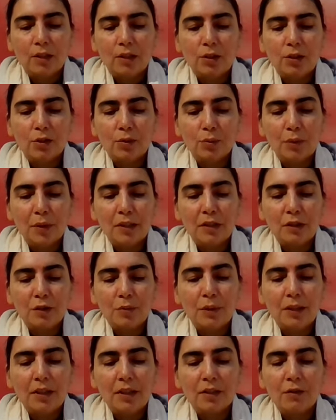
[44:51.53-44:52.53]
through which
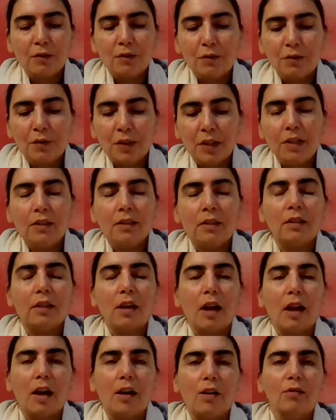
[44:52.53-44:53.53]
we can
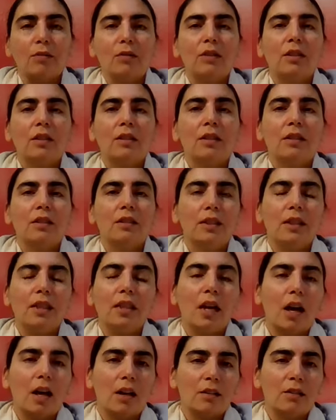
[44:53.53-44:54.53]
filter out
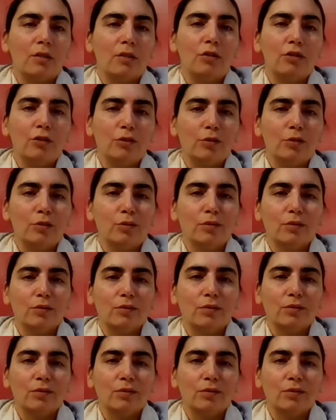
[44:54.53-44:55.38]
the untrue.